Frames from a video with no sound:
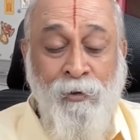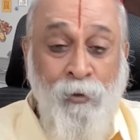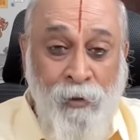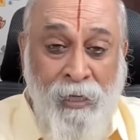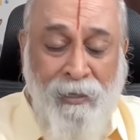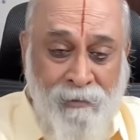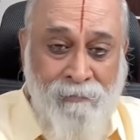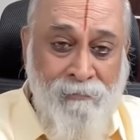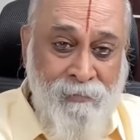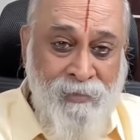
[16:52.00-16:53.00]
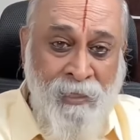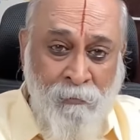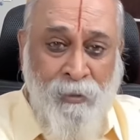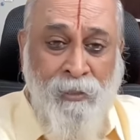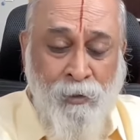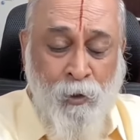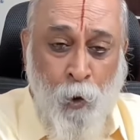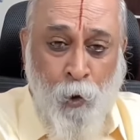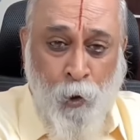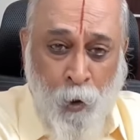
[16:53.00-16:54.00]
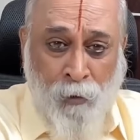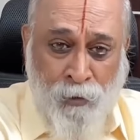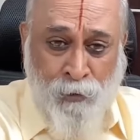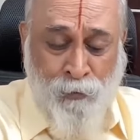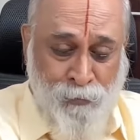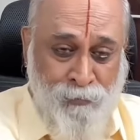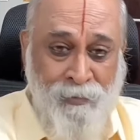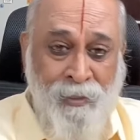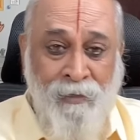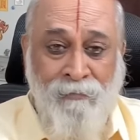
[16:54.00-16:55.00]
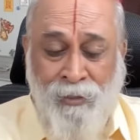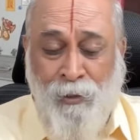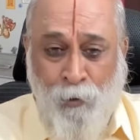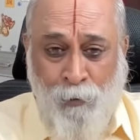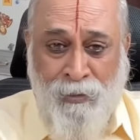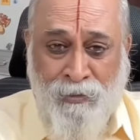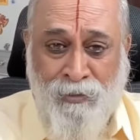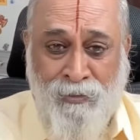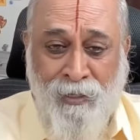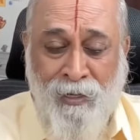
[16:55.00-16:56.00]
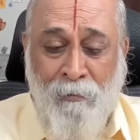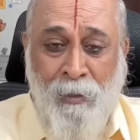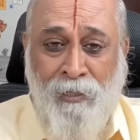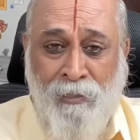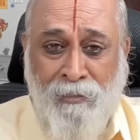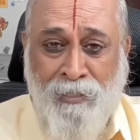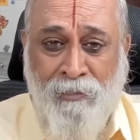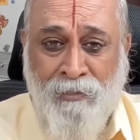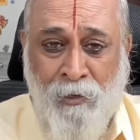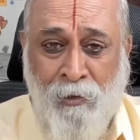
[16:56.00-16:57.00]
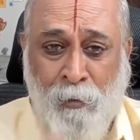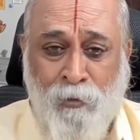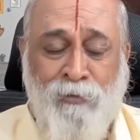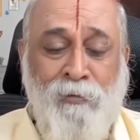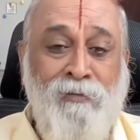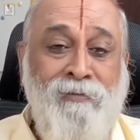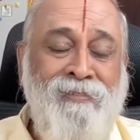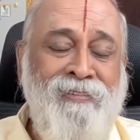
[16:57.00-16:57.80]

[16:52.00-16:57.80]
You need something to hold on to, without which meditation is not possible.